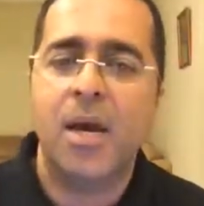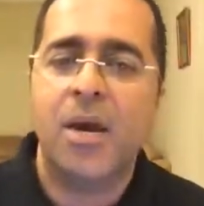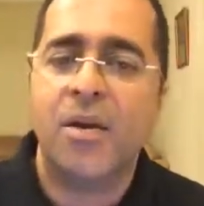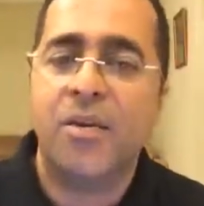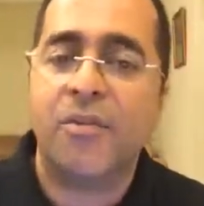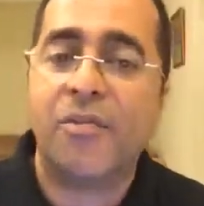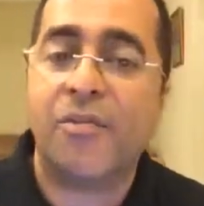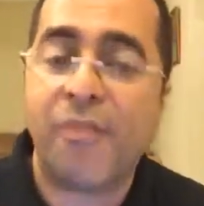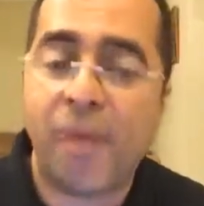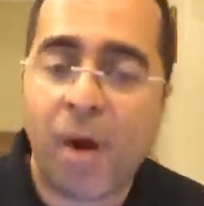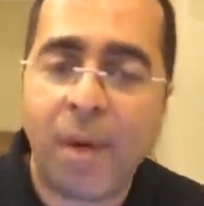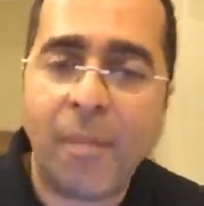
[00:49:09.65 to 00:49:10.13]

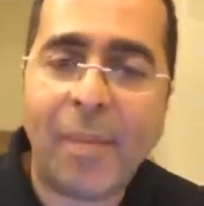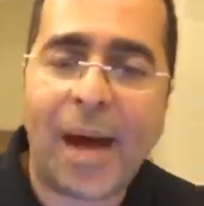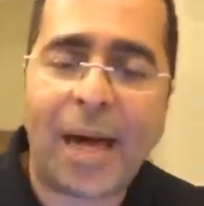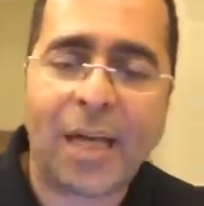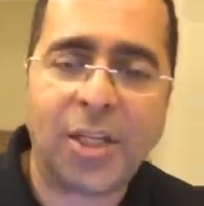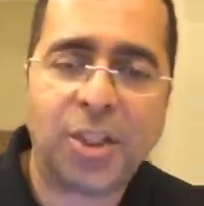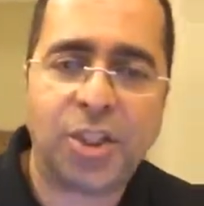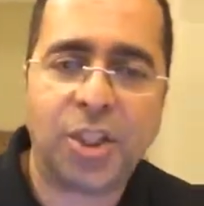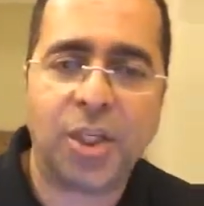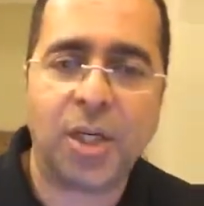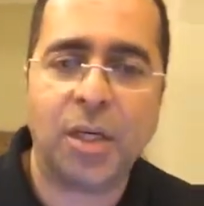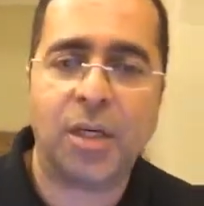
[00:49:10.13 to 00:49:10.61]
from
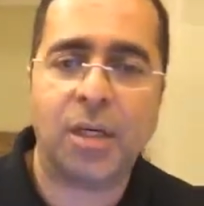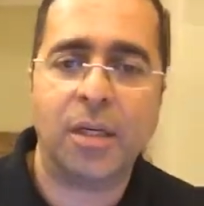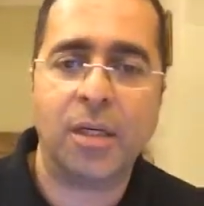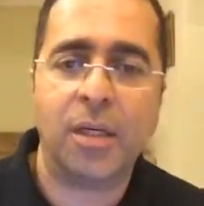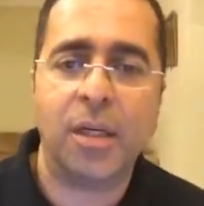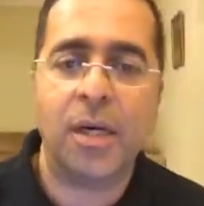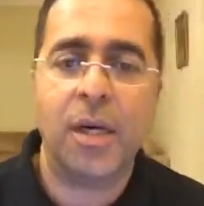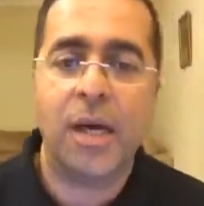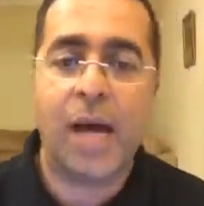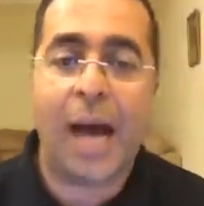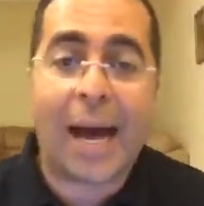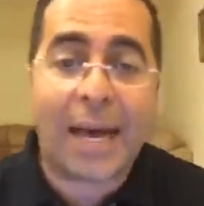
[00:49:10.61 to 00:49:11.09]
Asha
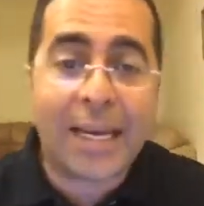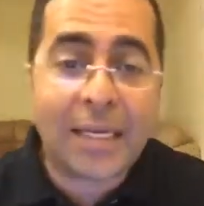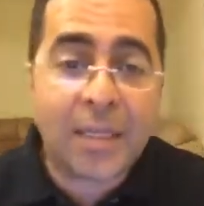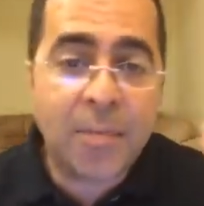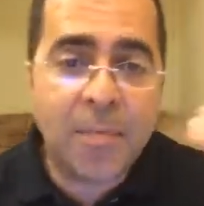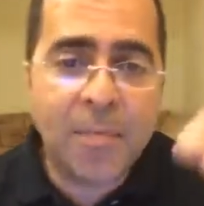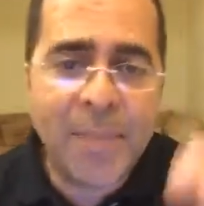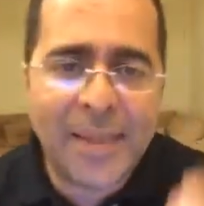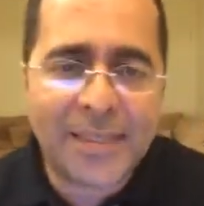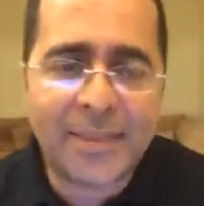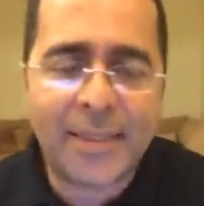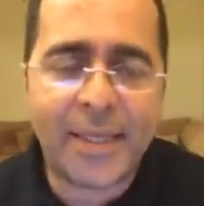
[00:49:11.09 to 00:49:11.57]

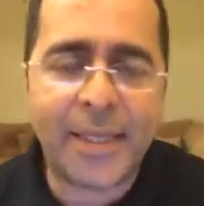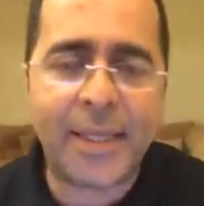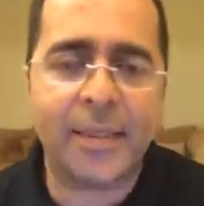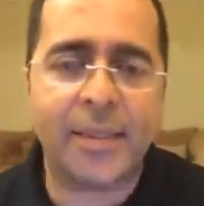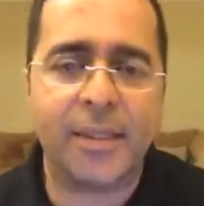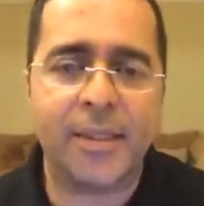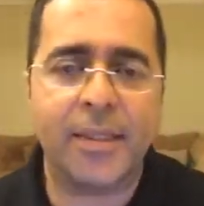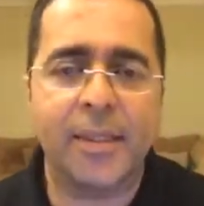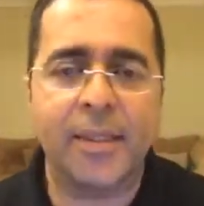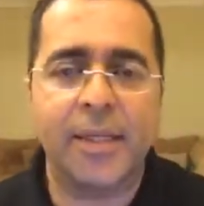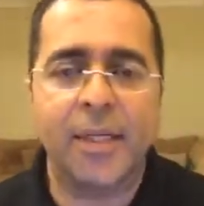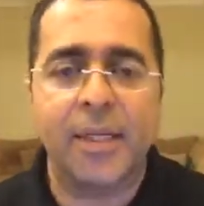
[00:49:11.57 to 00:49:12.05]

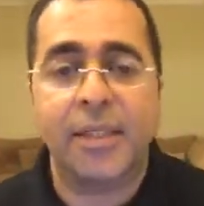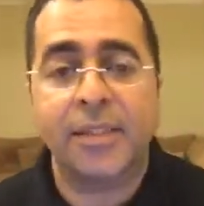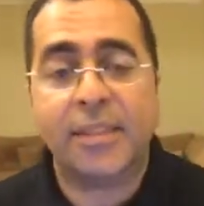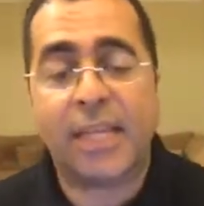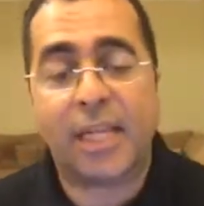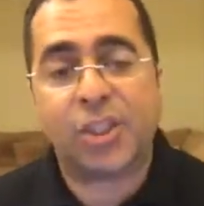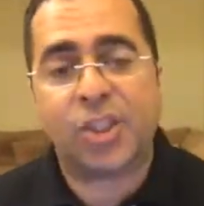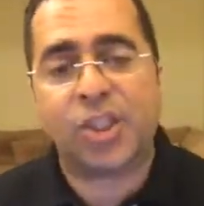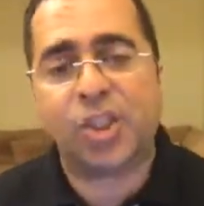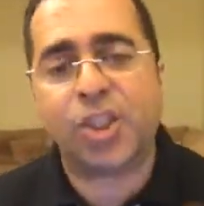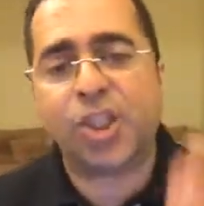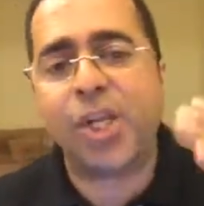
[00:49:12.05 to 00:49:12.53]
admitting
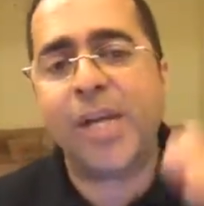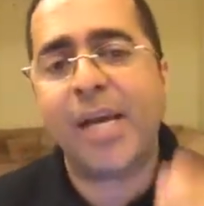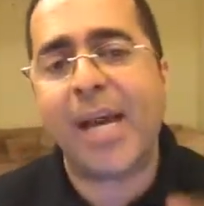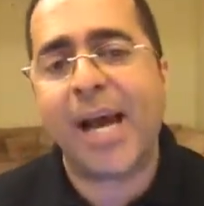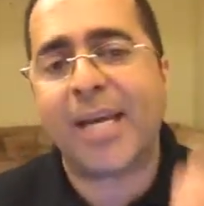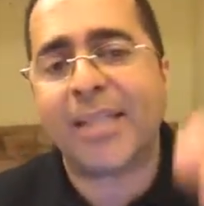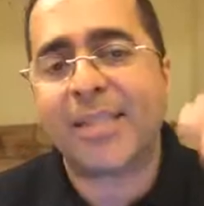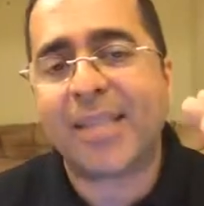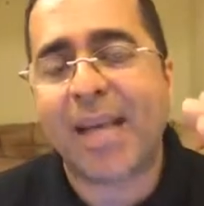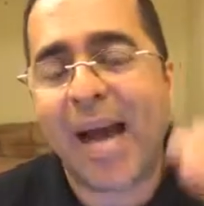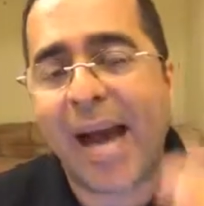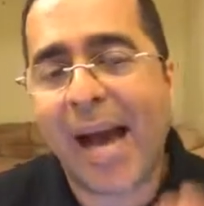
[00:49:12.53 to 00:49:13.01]
that she
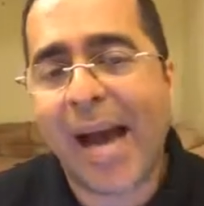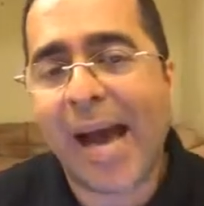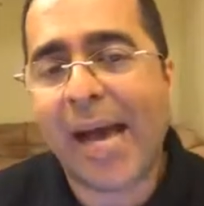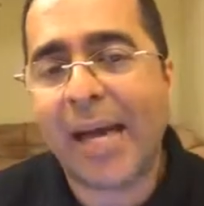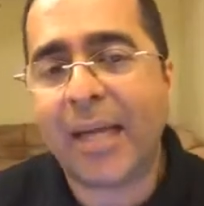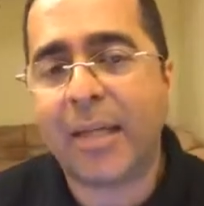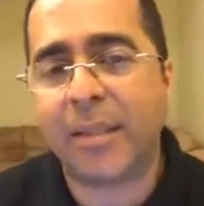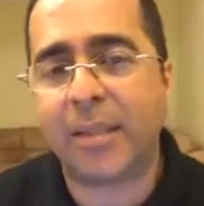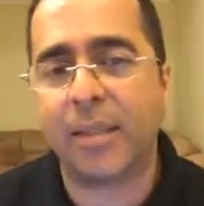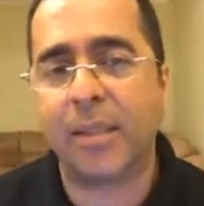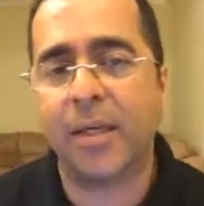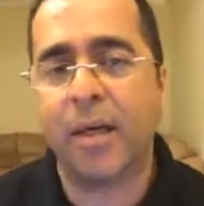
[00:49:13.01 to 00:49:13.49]
has
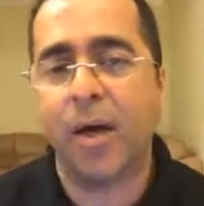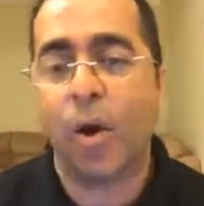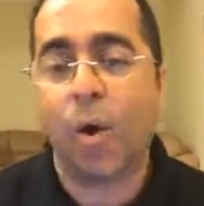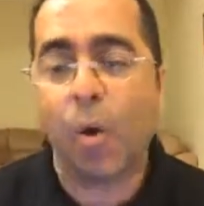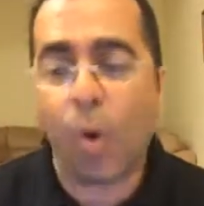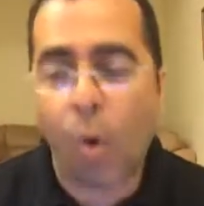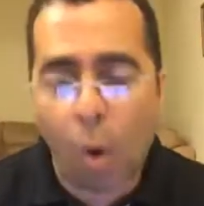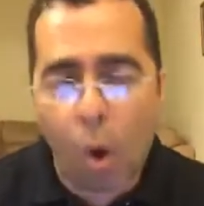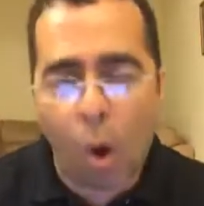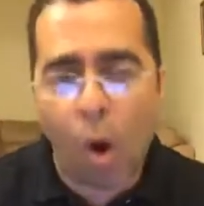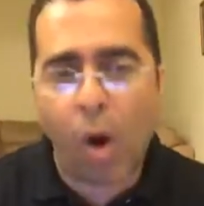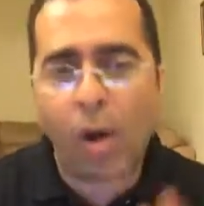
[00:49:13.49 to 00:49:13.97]
had
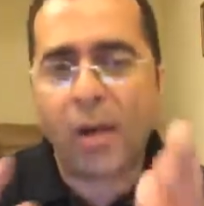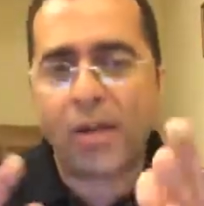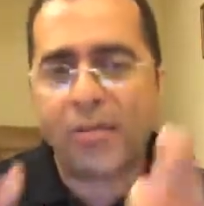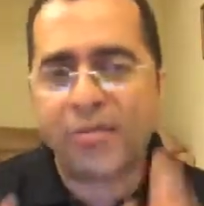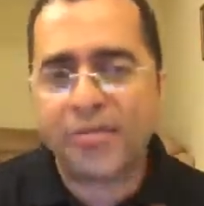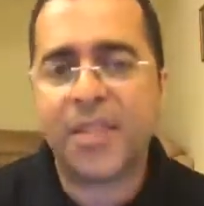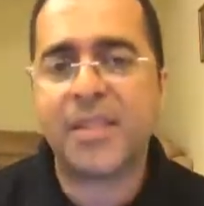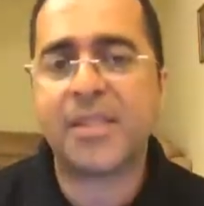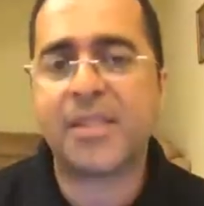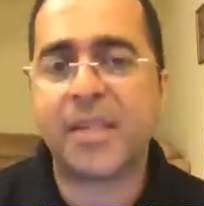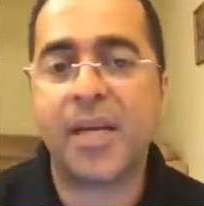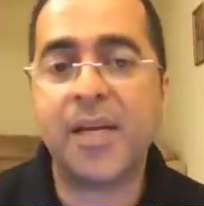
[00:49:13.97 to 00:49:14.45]
all of
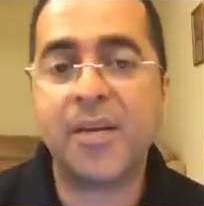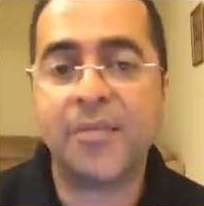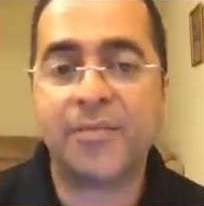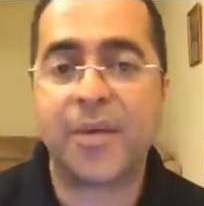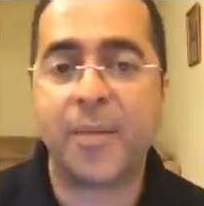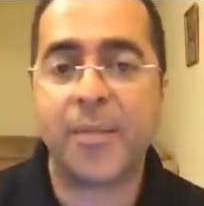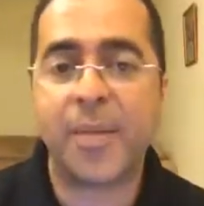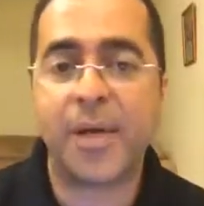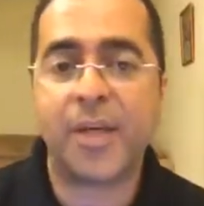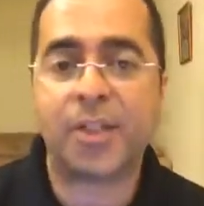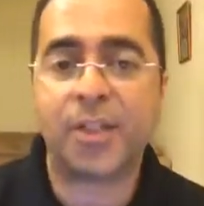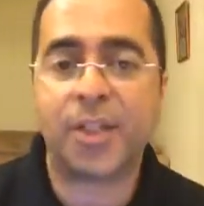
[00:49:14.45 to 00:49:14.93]
this
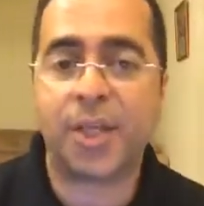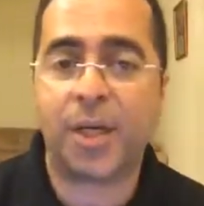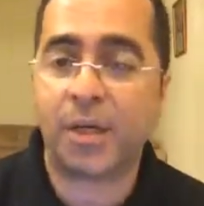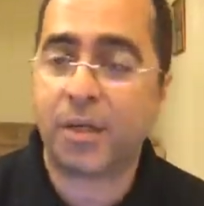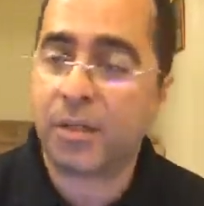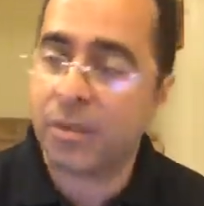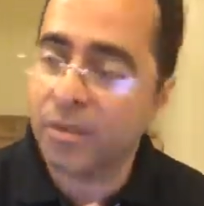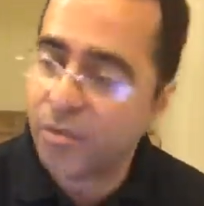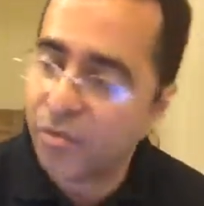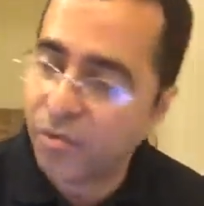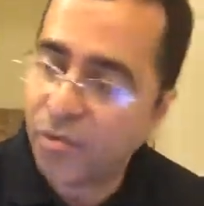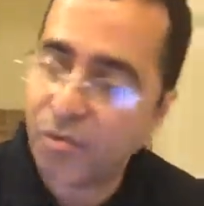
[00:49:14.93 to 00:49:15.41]
information
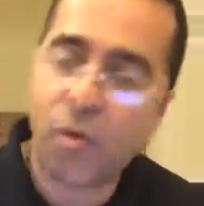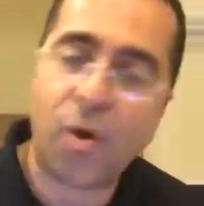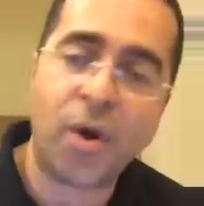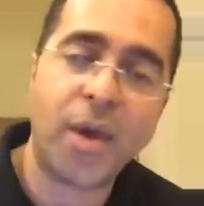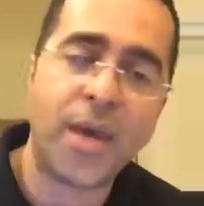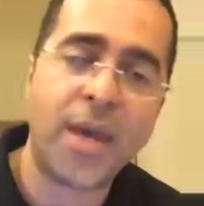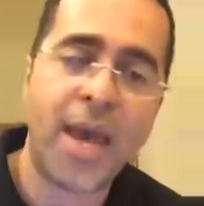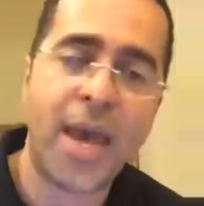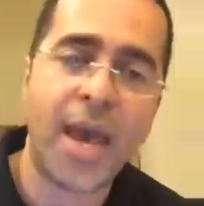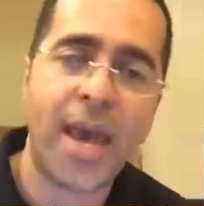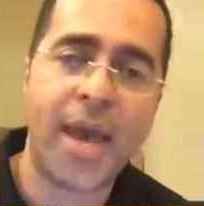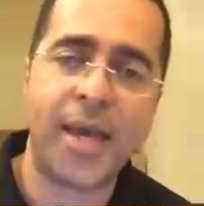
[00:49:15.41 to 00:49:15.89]
for
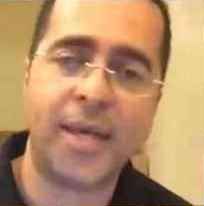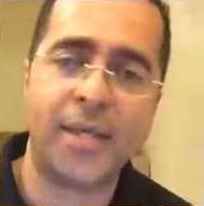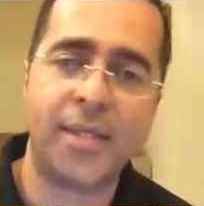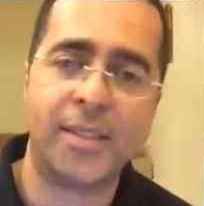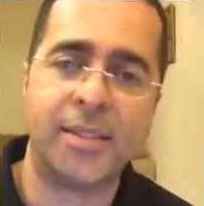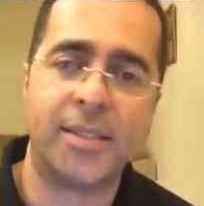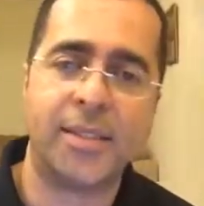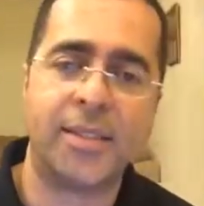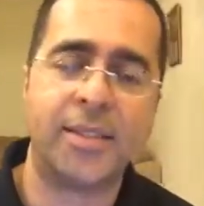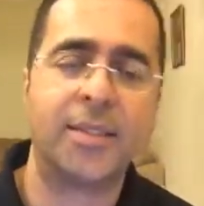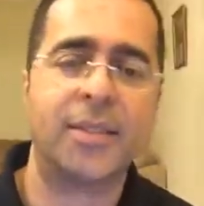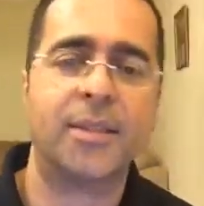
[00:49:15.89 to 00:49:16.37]

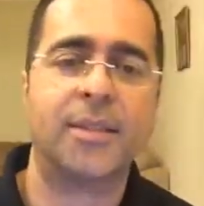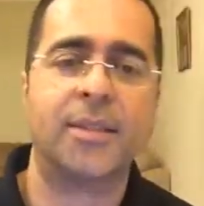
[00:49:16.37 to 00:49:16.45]
years.